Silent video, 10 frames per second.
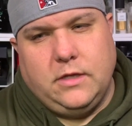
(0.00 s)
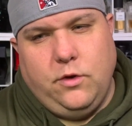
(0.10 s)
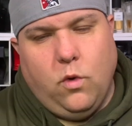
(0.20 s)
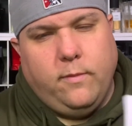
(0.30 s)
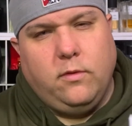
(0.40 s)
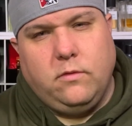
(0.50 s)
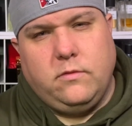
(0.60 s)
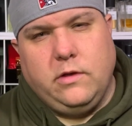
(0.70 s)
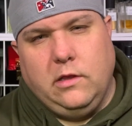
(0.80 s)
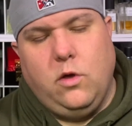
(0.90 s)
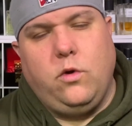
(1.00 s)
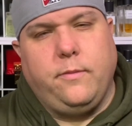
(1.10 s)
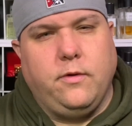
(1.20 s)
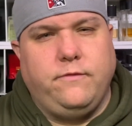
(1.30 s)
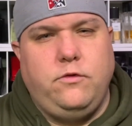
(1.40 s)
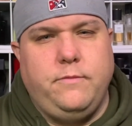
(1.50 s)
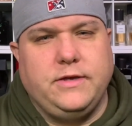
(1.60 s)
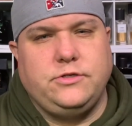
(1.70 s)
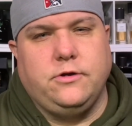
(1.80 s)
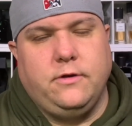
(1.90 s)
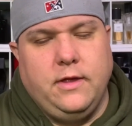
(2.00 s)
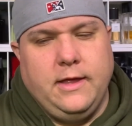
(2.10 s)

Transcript: normal cologne or perfume mixture.